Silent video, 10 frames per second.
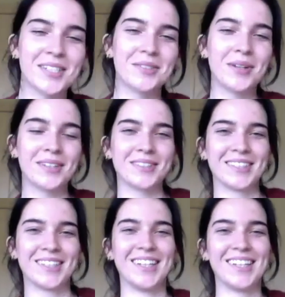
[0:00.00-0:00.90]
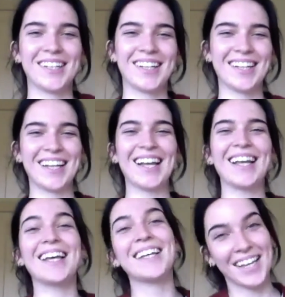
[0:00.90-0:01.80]
We use you lot as well. That's
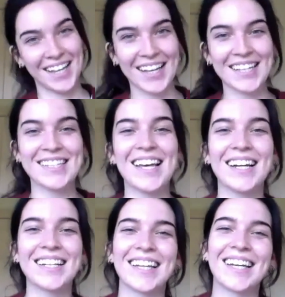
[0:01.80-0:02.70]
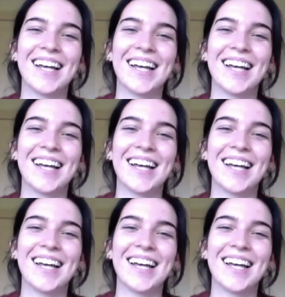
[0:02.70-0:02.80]
fantastic. Thank you.